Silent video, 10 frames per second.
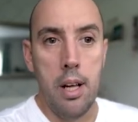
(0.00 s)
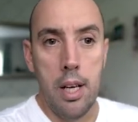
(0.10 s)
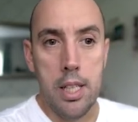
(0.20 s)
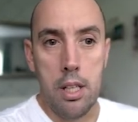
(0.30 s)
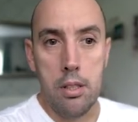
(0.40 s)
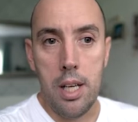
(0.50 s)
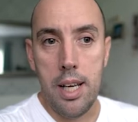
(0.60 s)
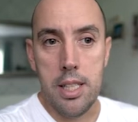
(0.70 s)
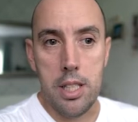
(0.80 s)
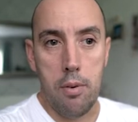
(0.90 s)
Let's go to
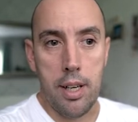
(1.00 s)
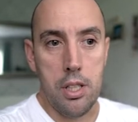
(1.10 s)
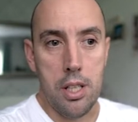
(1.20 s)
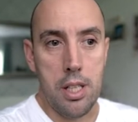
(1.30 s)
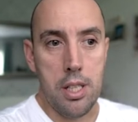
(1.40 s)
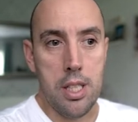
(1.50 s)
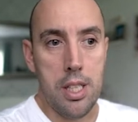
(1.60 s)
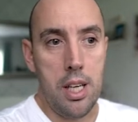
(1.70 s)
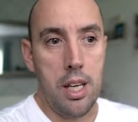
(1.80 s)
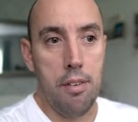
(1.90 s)
lens correction and
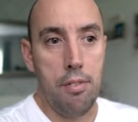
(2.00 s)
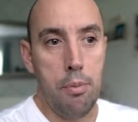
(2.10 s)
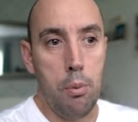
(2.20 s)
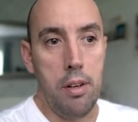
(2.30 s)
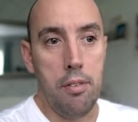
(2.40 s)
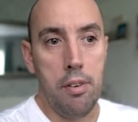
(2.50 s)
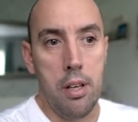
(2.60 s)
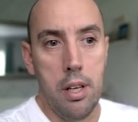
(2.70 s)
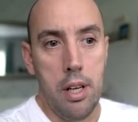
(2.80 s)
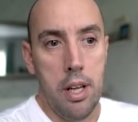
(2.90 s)
see if we've
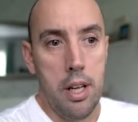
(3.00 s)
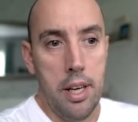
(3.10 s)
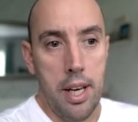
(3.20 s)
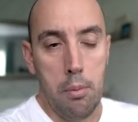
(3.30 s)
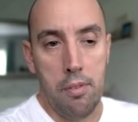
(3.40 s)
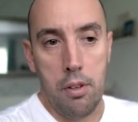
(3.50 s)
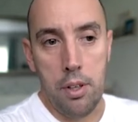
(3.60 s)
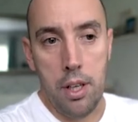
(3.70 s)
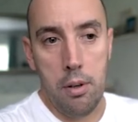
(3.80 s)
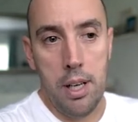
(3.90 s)
got
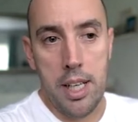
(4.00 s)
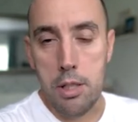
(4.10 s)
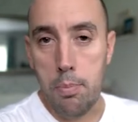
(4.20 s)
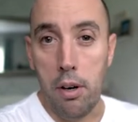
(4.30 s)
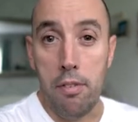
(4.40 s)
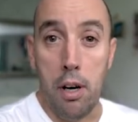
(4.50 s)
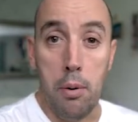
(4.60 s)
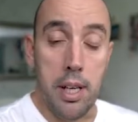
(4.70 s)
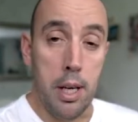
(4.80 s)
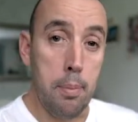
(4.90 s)
no lens profile
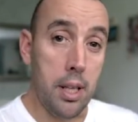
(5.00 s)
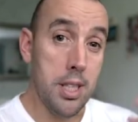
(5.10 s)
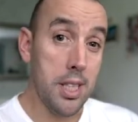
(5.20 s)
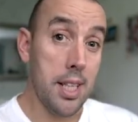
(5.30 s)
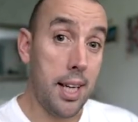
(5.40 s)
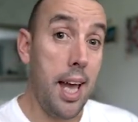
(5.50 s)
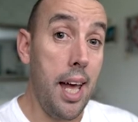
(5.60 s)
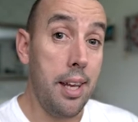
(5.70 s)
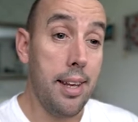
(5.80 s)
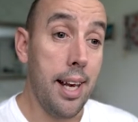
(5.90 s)
here because there's a
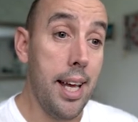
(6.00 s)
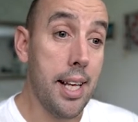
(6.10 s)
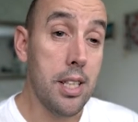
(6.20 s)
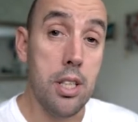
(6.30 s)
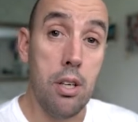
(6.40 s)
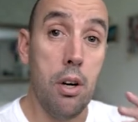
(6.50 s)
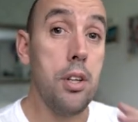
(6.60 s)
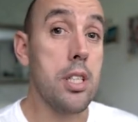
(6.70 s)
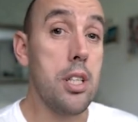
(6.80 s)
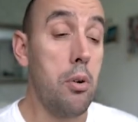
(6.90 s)
Canon lens on a
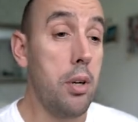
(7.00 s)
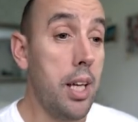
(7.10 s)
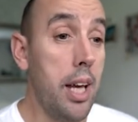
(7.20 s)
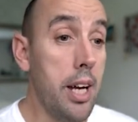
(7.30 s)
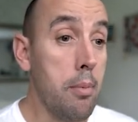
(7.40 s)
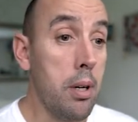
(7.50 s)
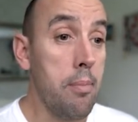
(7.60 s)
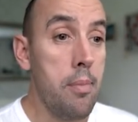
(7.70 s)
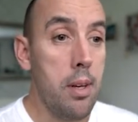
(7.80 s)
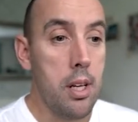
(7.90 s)
Sony camera.
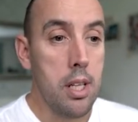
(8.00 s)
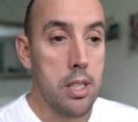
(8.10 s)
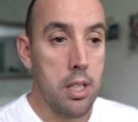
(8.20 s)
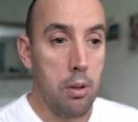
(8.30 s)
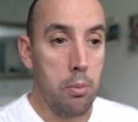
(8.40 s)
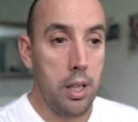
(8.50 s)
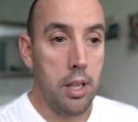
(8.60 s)
So we